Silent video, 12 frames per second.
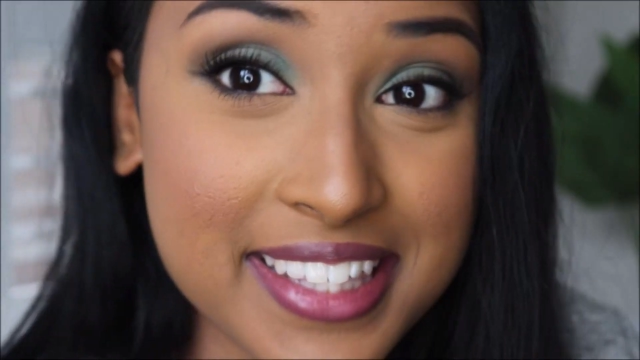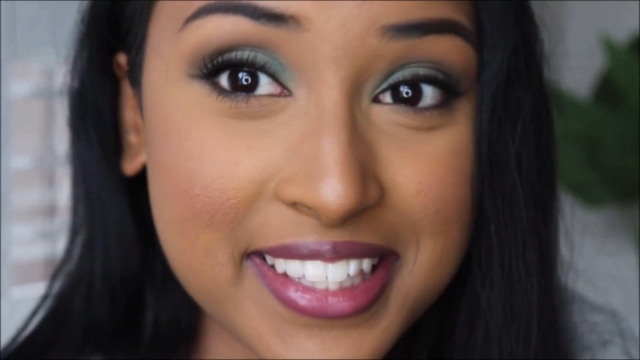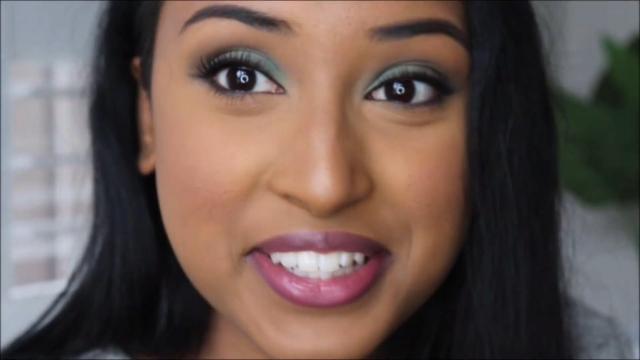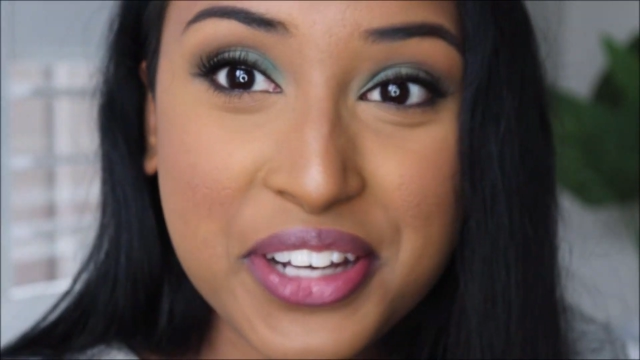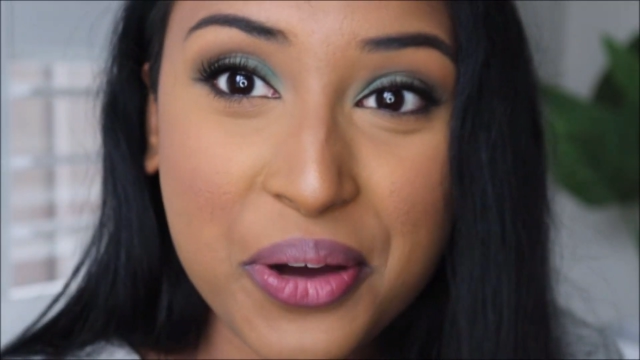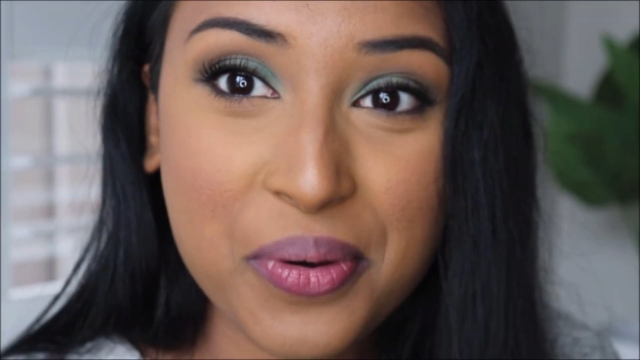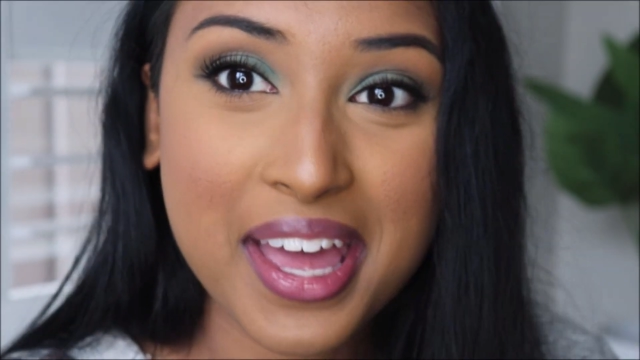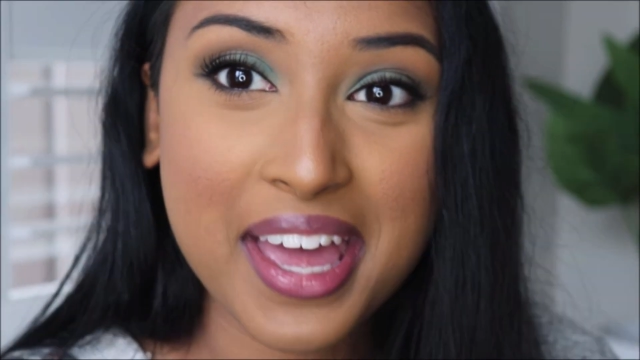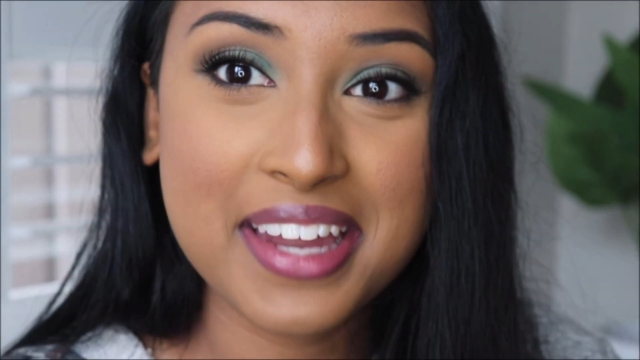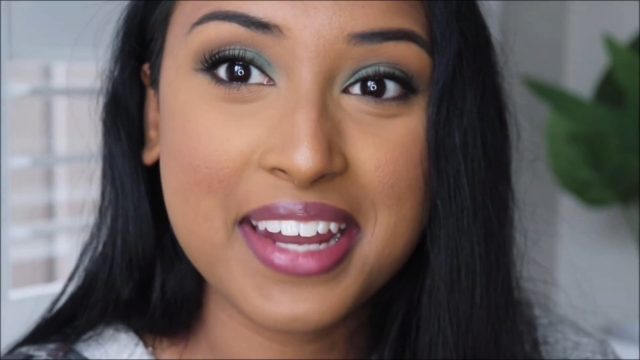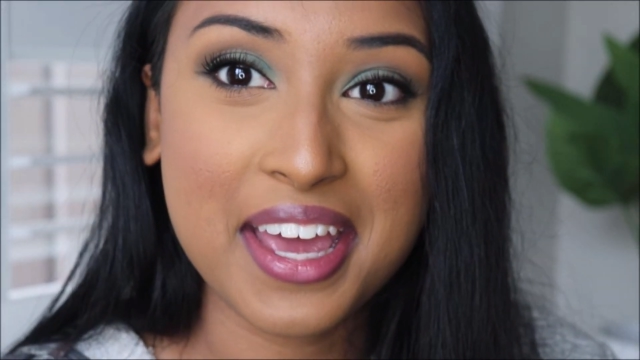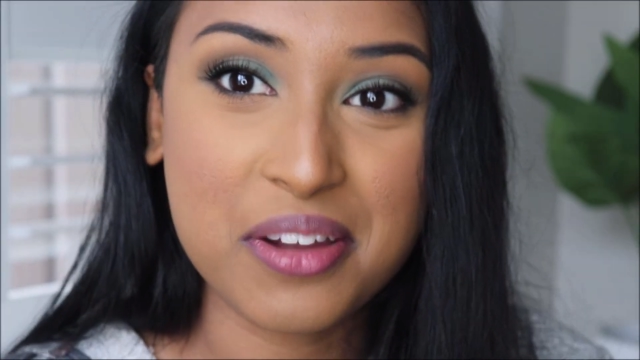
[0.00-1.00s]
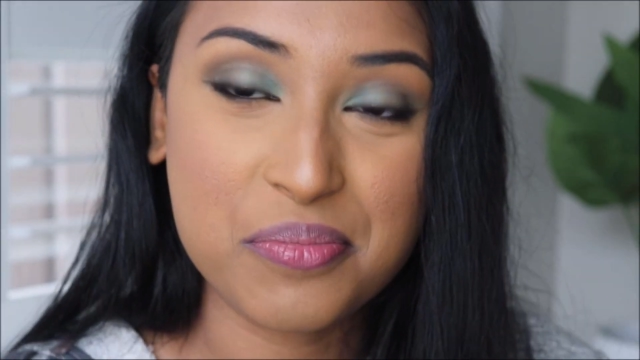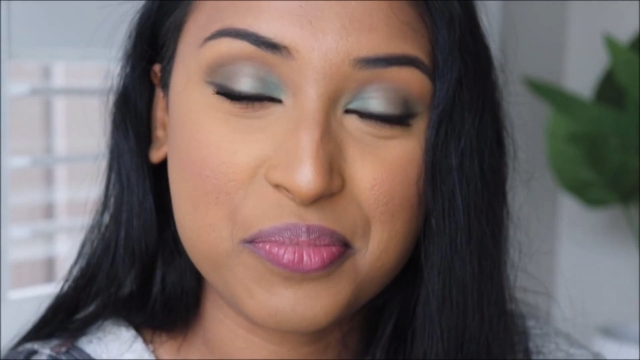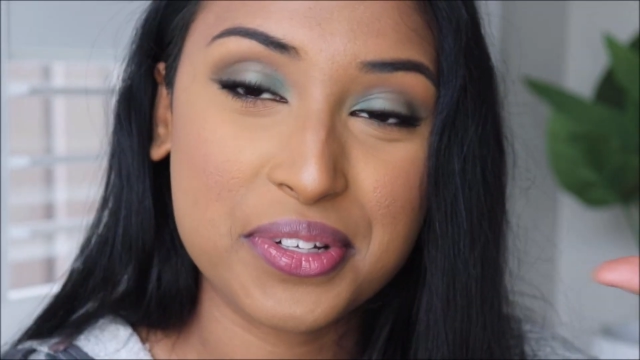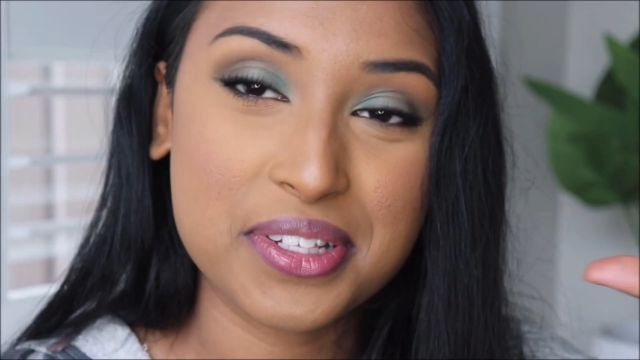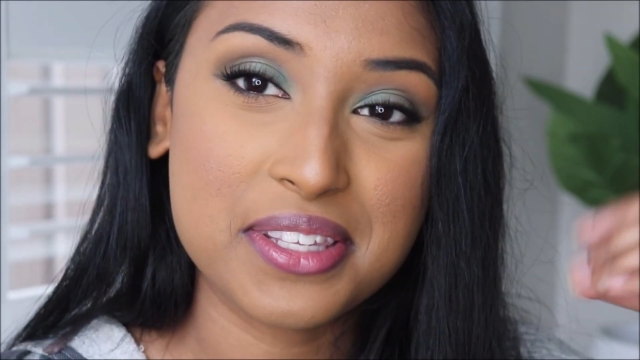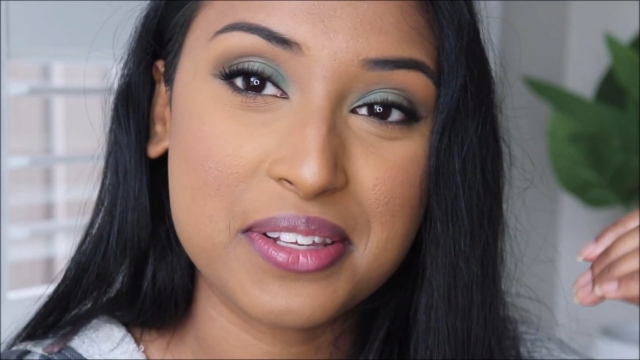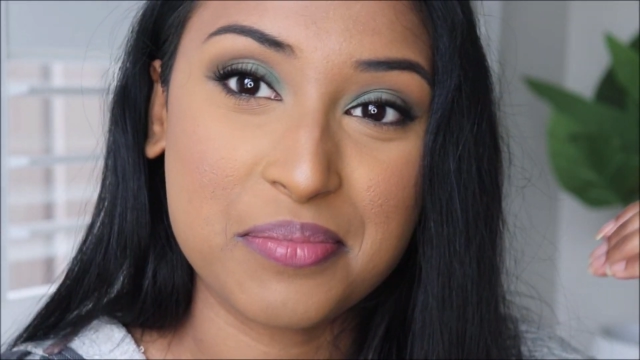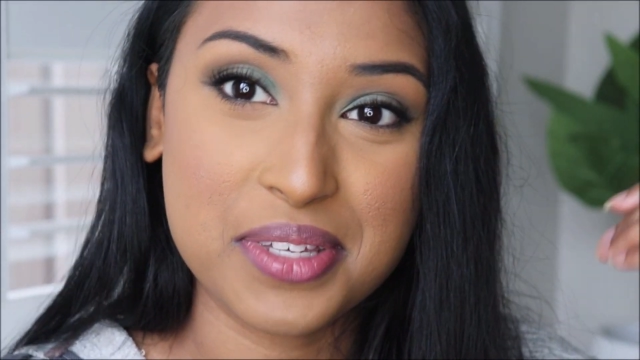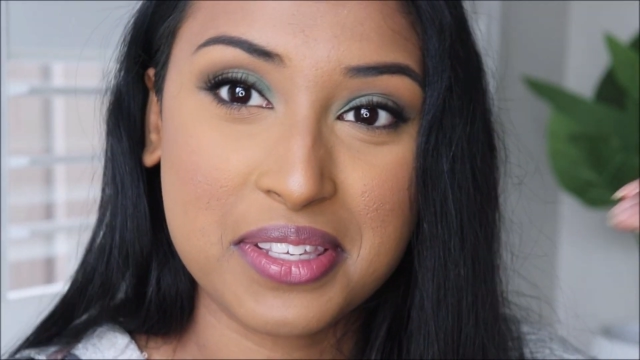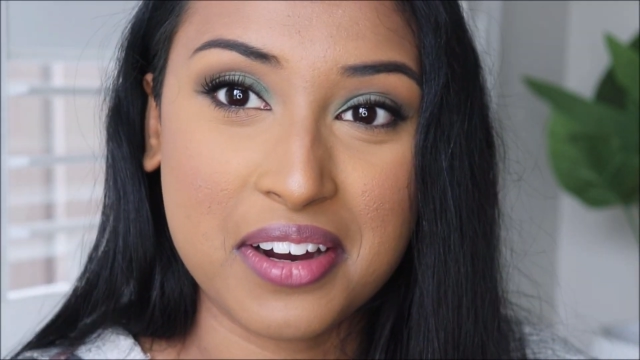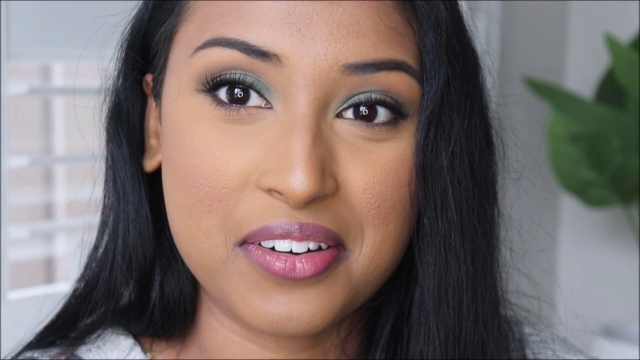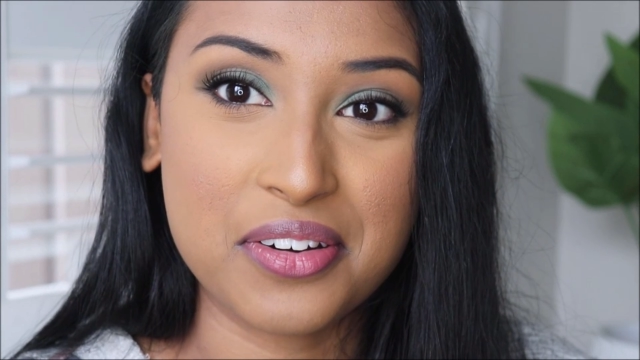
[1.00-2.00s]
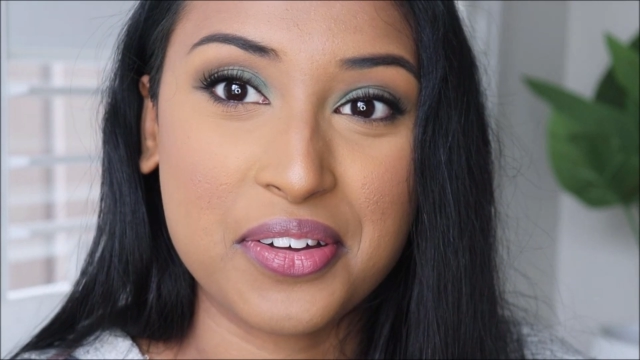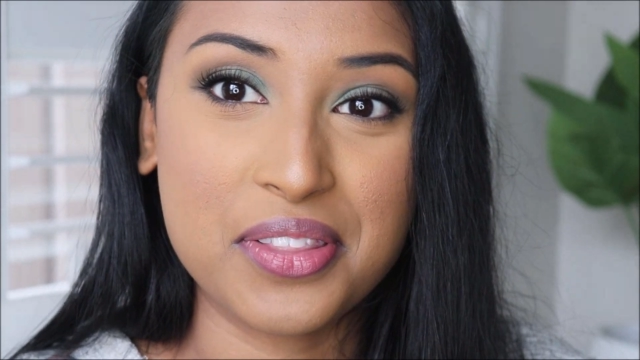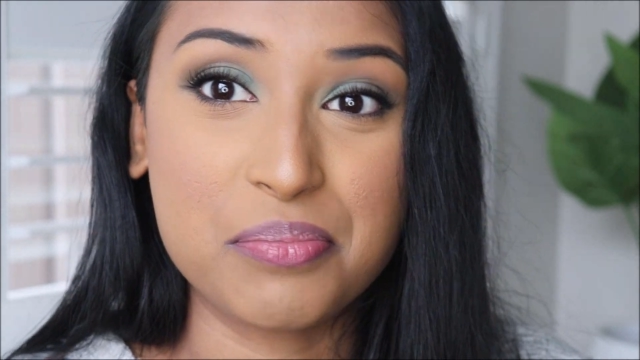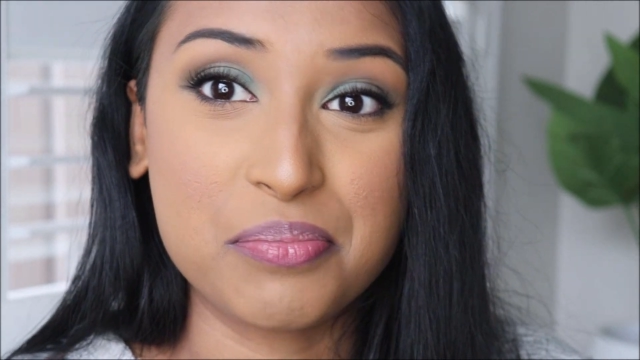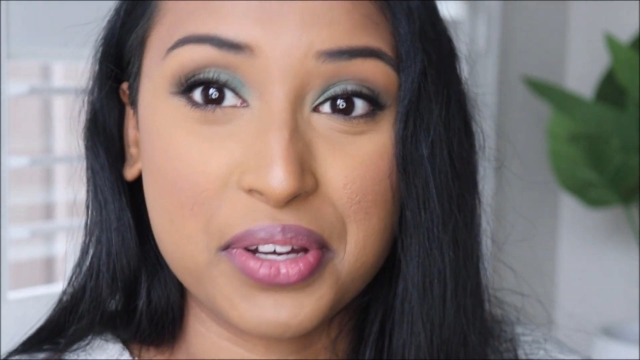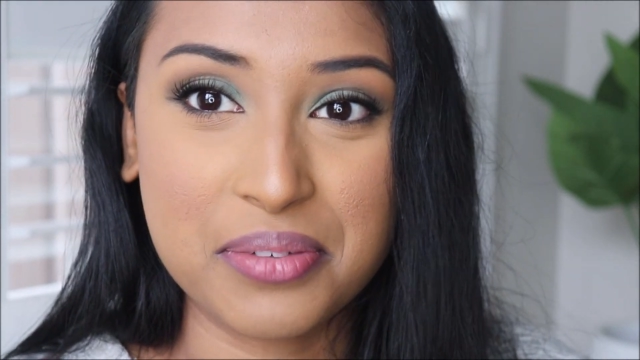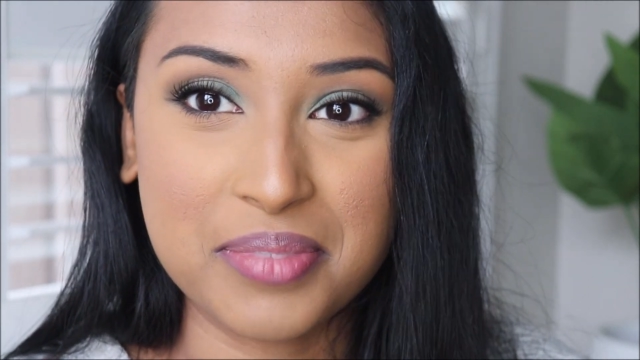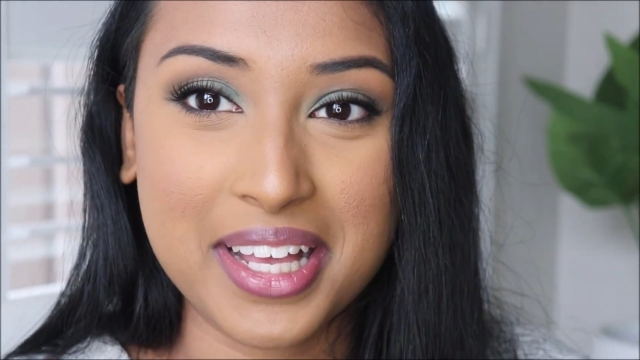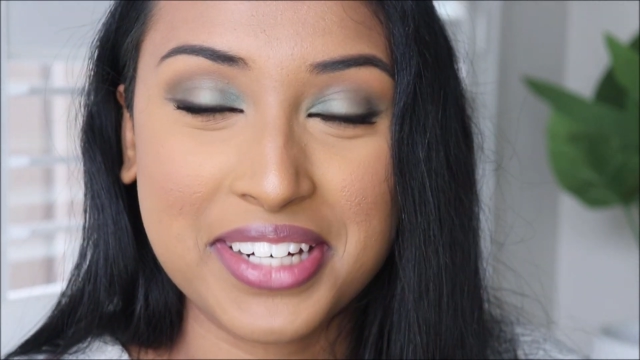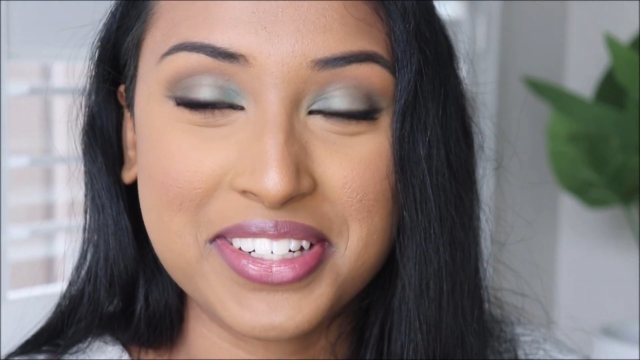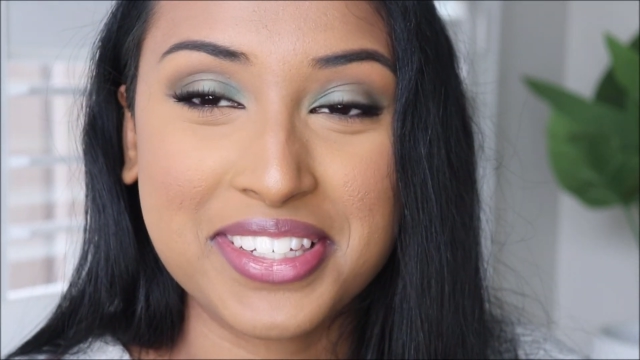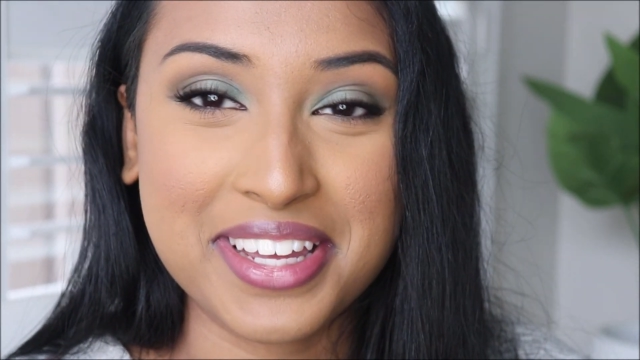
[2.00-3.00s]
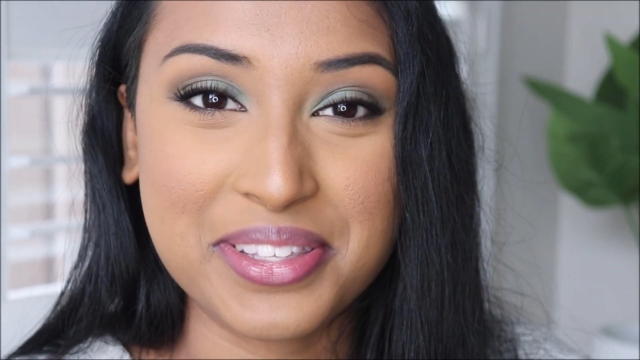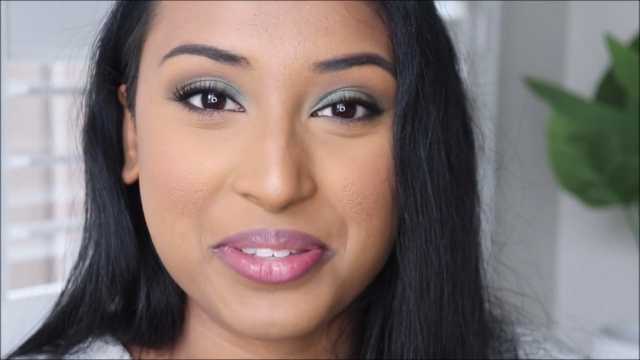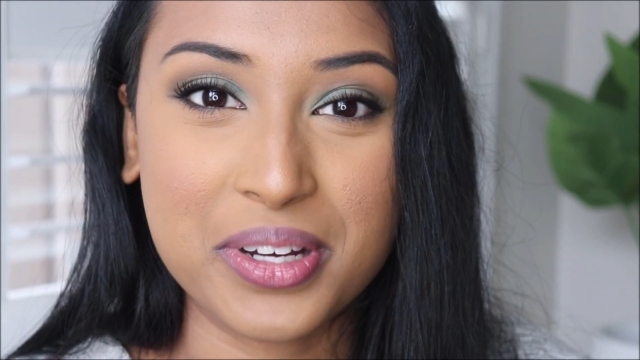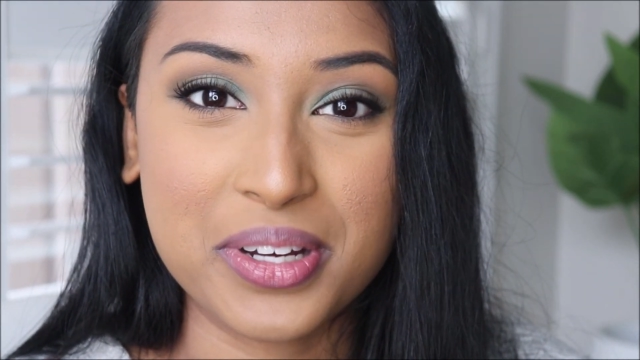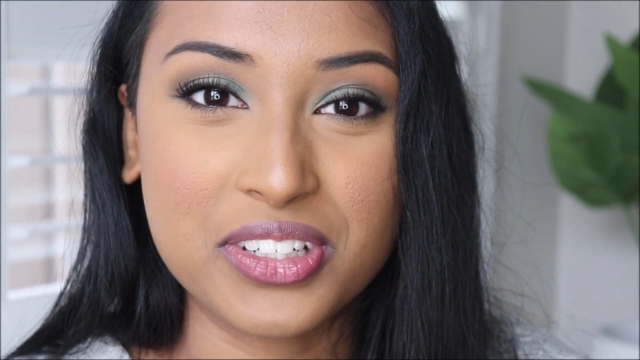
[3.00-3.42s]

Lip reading: did go ahead and put some mascara on the bottom lashes as well,